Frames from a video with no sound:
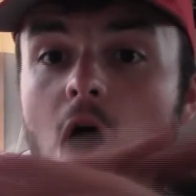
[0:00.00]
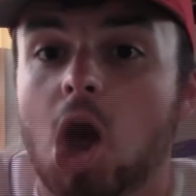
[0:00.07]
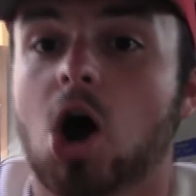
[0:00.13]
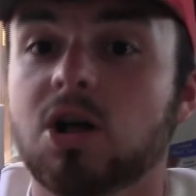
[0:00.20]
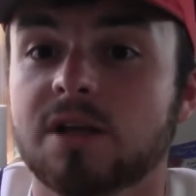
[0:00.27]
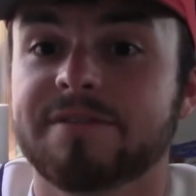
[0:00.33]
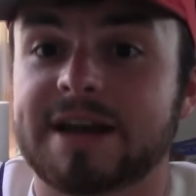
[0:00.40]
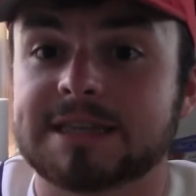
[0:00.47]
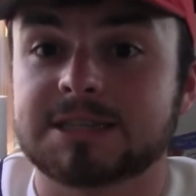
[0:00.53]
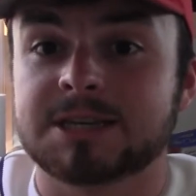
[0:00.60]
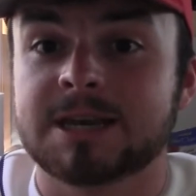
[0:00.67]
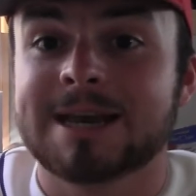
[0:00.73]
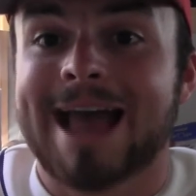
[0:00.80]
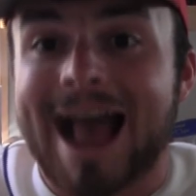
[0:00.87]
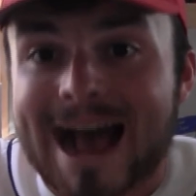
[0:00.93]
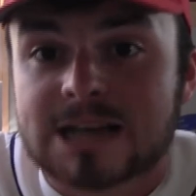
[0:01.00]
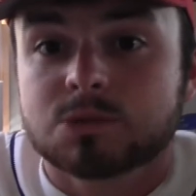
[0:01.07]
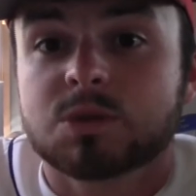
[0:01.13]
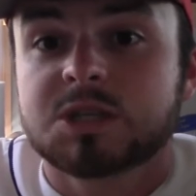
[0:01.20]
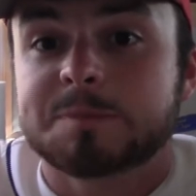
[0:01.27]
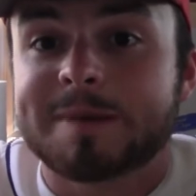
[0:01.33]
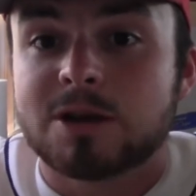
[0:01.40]
All of it, as
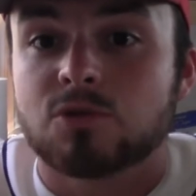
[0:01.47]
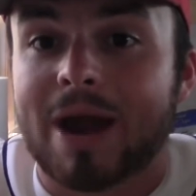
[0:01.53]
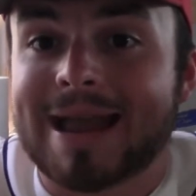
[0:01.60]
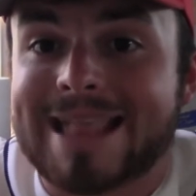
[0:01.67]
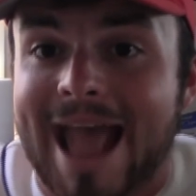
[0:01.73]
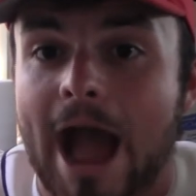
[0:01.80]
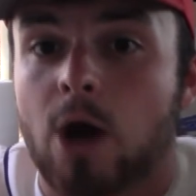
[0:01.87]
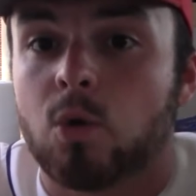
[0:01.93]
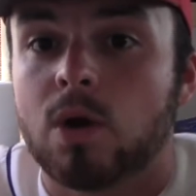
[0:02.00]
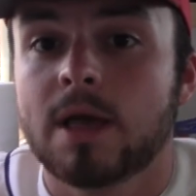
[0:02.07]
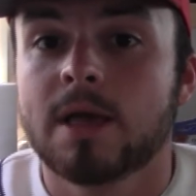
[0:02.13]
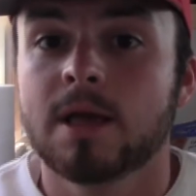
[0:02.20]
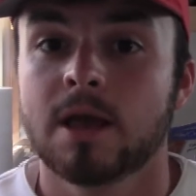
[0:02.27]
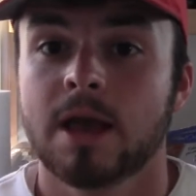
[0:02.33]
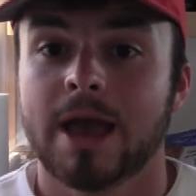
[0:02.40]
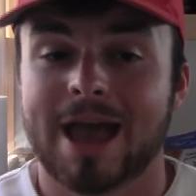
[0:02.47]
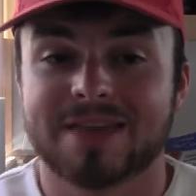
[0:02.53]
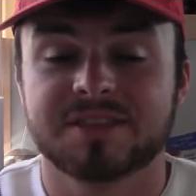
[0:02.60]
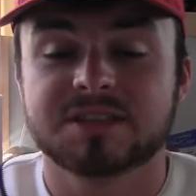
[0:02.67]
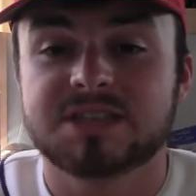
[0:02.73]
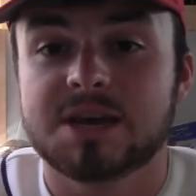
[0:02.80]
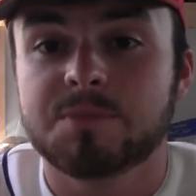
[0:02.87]
we speak right now.
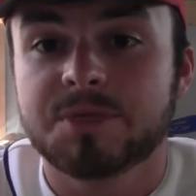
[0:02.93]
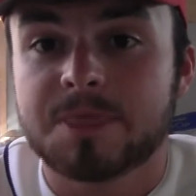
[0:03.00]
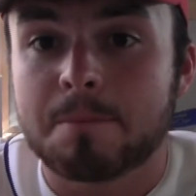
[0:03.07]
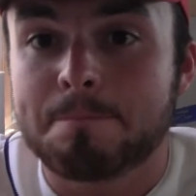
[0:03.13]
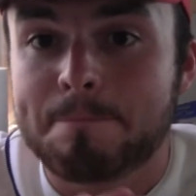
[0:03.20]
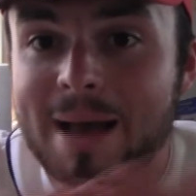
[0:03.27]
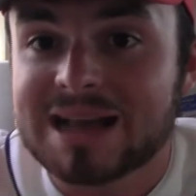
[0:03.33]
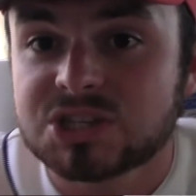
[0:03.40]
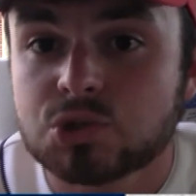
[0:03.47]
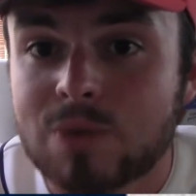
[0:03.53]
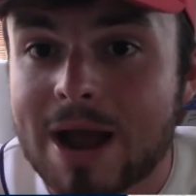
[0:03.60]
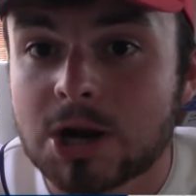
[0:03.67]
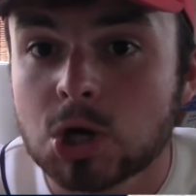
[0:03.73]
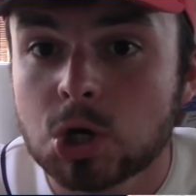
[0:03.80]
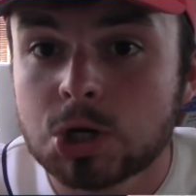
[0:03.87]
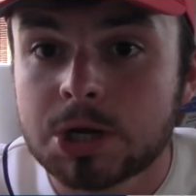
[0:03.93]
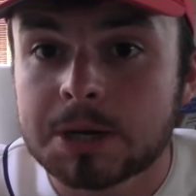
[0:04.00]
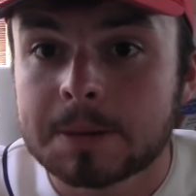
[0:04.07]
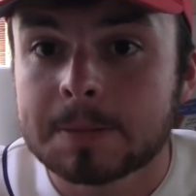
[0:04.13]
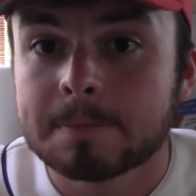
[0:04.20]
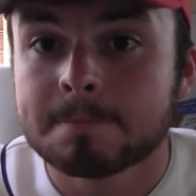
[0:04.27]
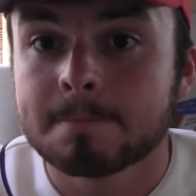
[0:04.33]
And the team with the best record?
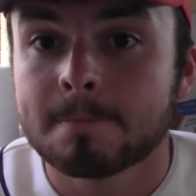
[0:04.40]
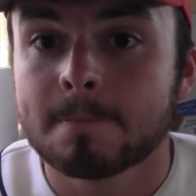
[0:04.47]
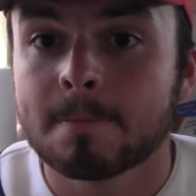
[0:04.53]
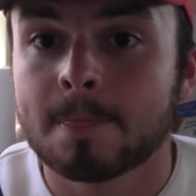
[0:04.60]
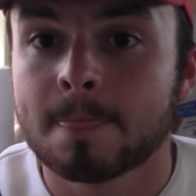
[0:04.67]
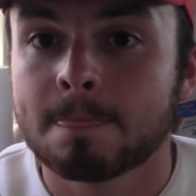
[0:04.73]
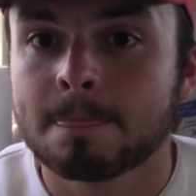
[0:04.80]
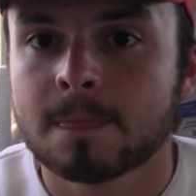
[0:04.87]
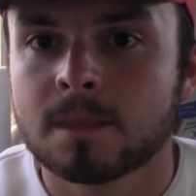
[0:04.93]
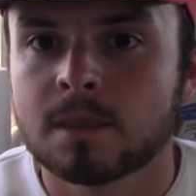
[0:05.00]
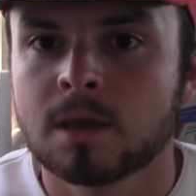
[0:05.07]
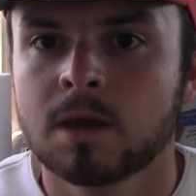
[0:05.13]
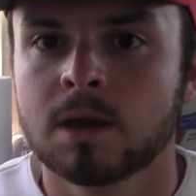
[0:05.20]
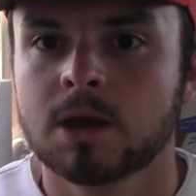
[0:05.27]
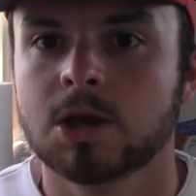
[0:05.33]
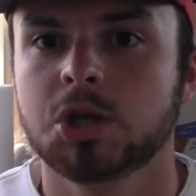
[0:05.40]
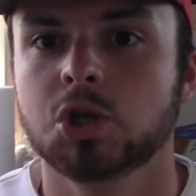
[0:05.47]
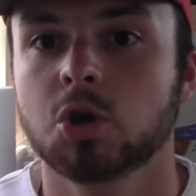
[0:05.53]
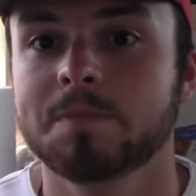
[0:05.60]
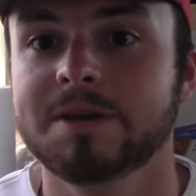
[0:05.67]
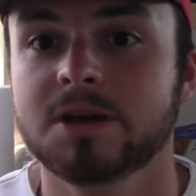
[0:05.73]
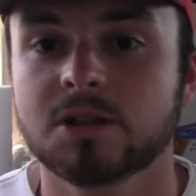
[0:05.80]

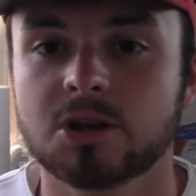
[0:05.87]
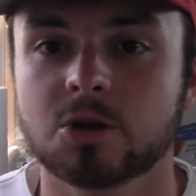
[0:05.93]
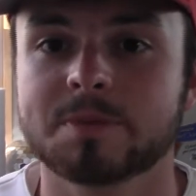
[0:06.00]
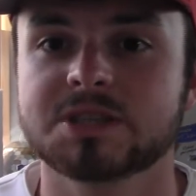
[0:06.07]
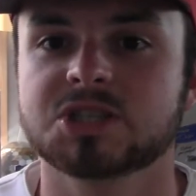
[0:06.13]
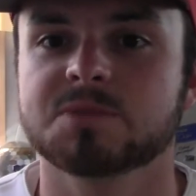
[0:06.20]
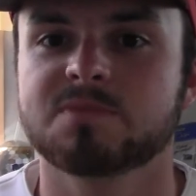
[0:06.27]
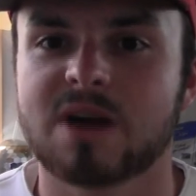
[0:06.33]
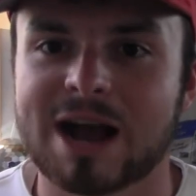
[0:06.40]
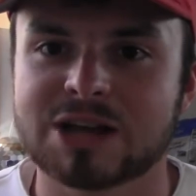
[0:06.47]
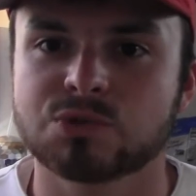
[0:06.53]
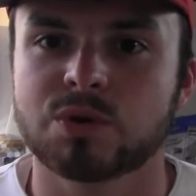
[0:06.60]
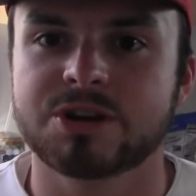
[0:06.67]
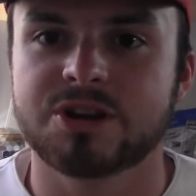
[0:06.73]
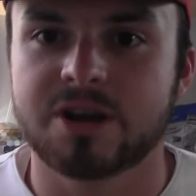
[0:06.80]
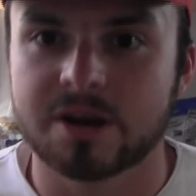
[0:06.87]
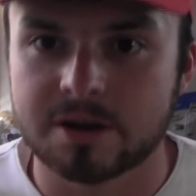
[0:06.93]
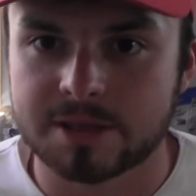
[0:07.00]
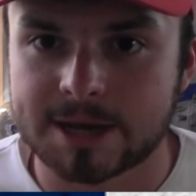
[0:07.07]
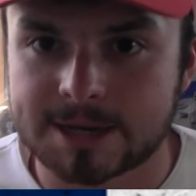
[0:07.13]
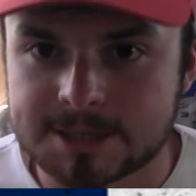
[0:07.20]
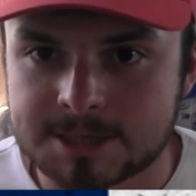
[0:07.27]
You'll be a little bit surprised when you
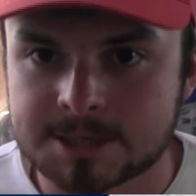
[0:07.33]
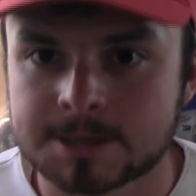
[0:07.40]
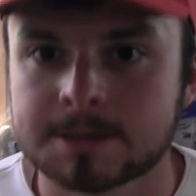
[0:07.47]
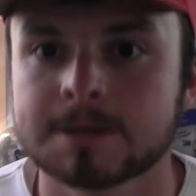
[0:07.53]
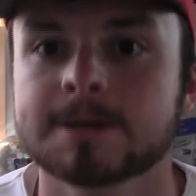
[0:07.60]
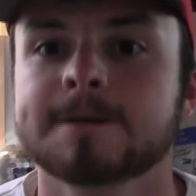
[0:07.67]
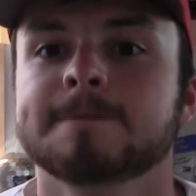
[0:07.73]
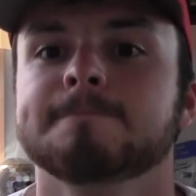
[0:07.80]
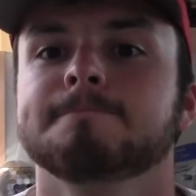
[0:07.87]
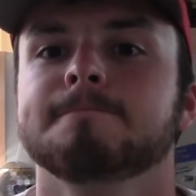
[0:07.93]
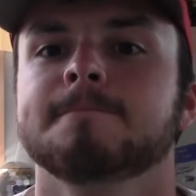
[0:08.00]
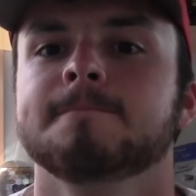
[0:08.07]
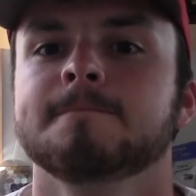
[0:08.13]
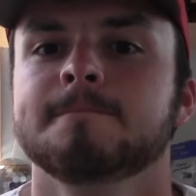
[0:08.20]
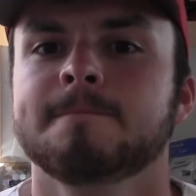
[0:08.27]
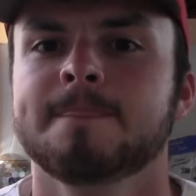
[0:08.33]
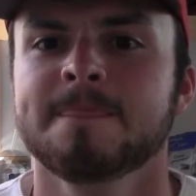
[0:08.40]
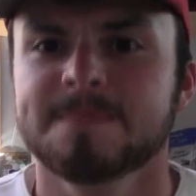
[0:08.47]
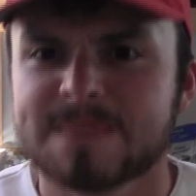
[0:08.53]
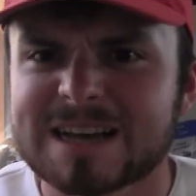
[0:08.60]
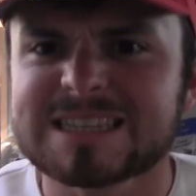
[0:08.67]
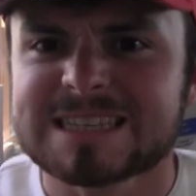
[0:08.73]
hear this.
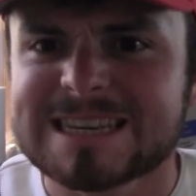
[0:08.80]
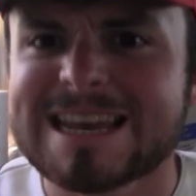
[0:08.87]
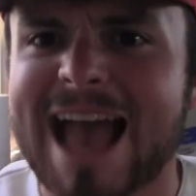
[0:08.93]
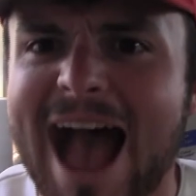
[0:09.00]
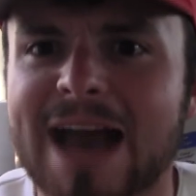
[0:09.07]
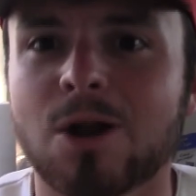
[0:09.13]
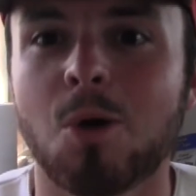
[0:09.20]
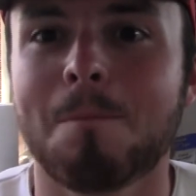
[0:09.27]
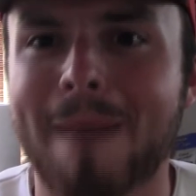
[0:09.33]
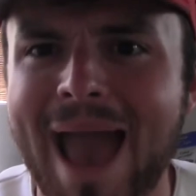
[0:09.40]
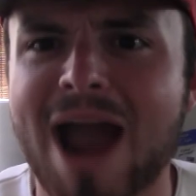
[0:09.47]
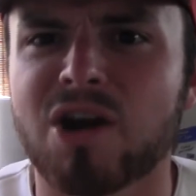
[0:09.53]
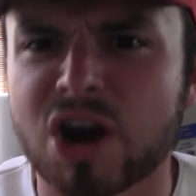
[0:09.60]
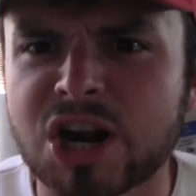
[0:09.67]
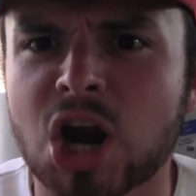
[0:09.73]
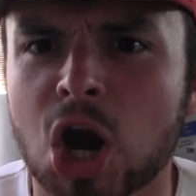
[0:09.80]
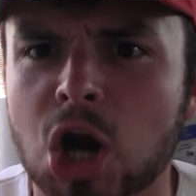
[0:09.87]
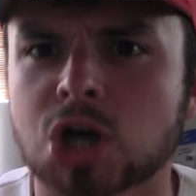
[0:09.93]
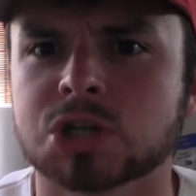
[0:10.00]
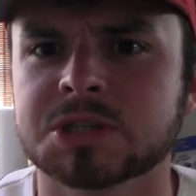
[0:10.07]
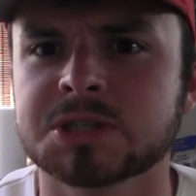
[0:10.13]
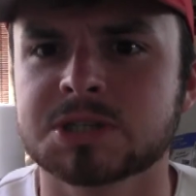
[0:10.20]
The Seattle
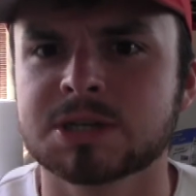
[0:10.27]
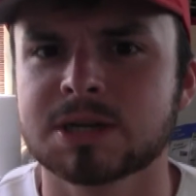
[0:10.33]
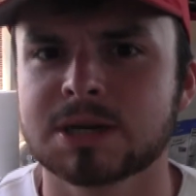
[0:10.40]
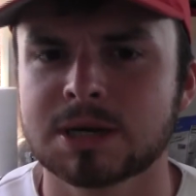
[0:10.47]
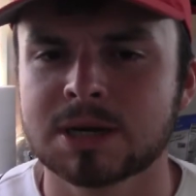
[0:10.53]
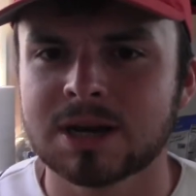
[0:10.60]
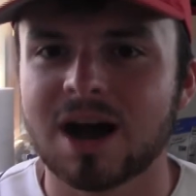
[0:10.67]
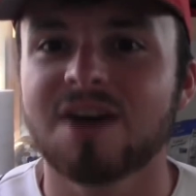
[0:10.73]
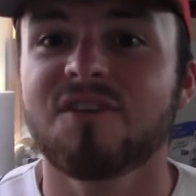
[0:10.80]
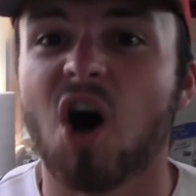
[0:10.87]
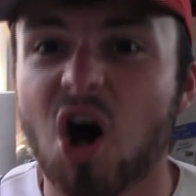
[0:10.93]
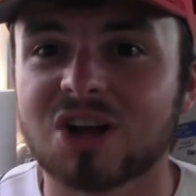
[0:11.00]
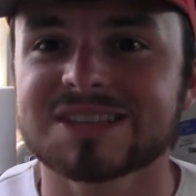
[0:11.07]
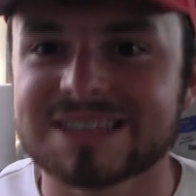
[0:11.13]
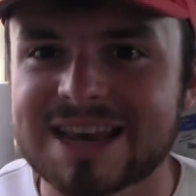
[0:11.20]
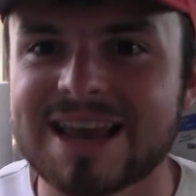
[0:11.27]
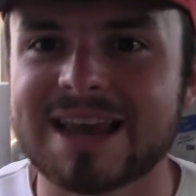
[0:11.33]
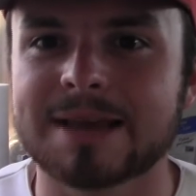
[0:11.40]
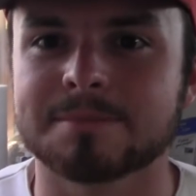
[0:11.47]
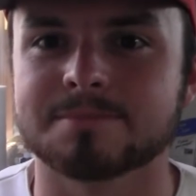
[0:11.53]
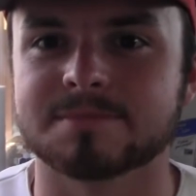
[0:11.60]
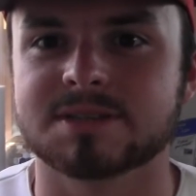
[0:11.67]
Mariners! Of all
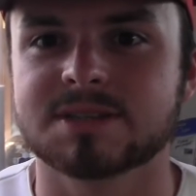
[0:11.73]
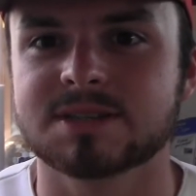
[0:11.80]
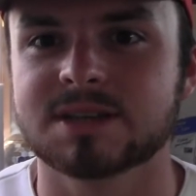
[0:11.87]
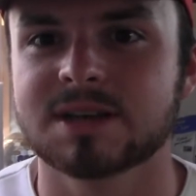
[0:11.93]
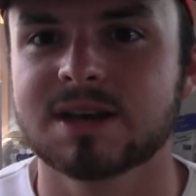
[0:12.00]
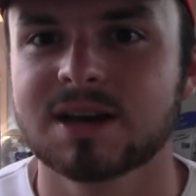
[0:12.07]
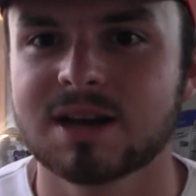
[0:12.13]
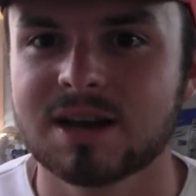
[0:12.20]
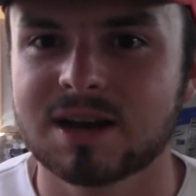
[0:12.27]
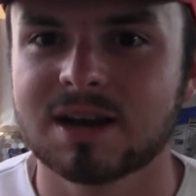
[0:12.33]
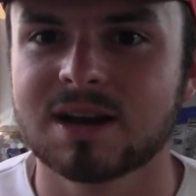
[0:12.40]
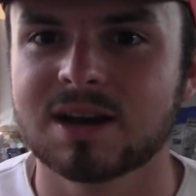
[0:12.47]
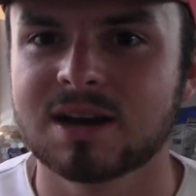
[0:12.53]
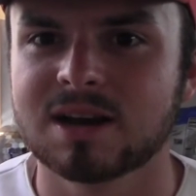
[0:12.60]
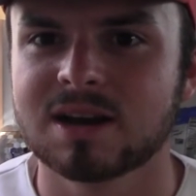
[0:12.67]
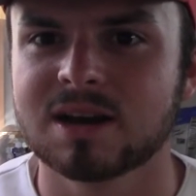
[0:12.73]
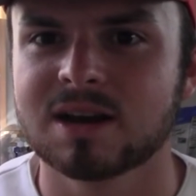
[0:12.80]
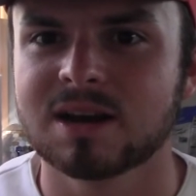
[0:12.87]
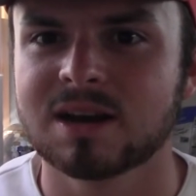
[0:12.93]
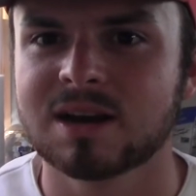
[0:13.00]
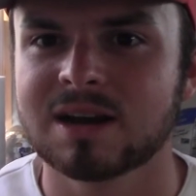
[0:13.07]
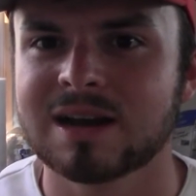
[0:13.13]
teams!
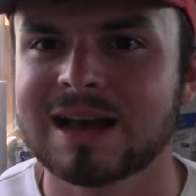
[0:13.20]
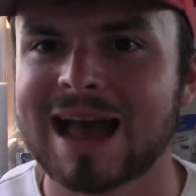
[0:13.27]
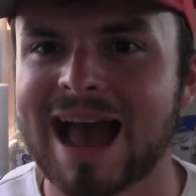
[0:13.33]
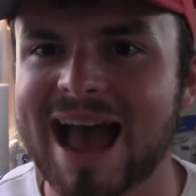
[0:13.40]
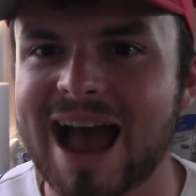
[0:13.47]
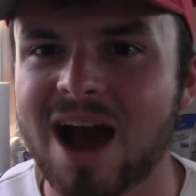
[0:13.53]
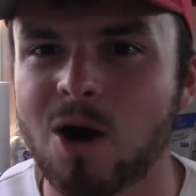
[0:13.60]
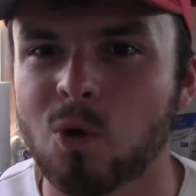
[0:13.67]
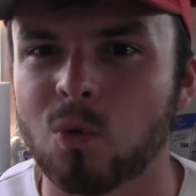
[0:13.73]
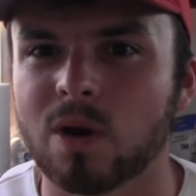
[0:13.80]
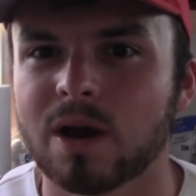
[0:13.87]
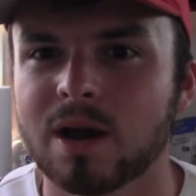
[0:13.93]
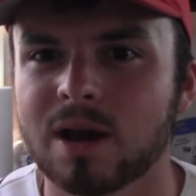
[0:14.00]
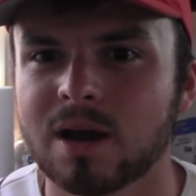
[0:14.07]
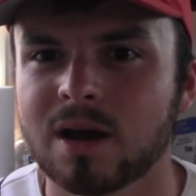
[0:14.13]
How?